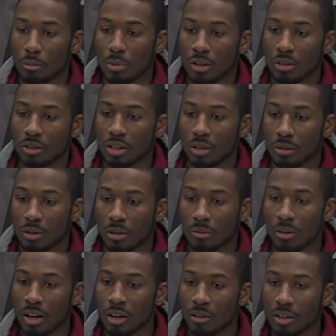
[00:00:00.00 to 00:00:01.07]
Build team
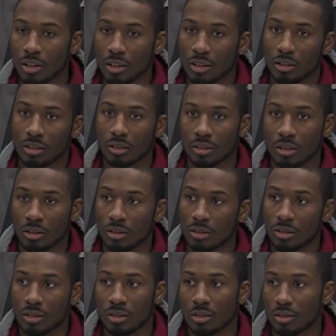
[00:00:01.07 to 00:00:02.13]
camaraderie and, you know,
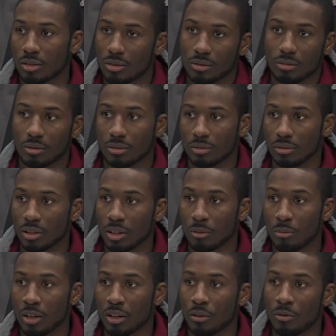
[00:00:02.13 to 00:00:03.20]
just
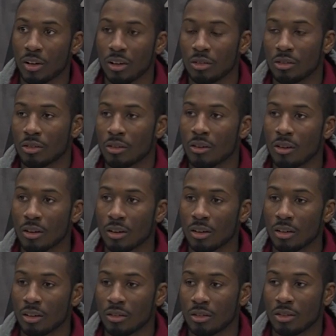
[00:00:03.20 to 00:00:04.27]
get bigger, faster, stronger,
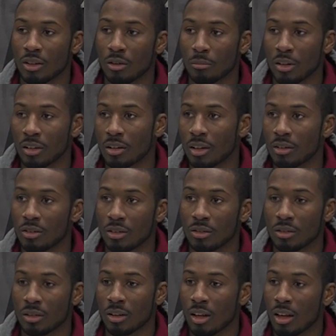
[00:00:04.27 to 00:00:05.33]
and then just come back next
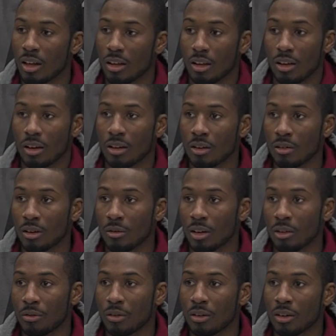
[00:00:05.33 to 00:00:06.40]
season hungry,
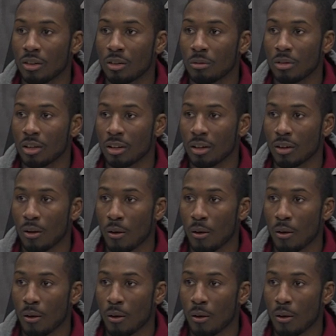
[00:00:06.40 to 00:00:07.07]
ready for another win.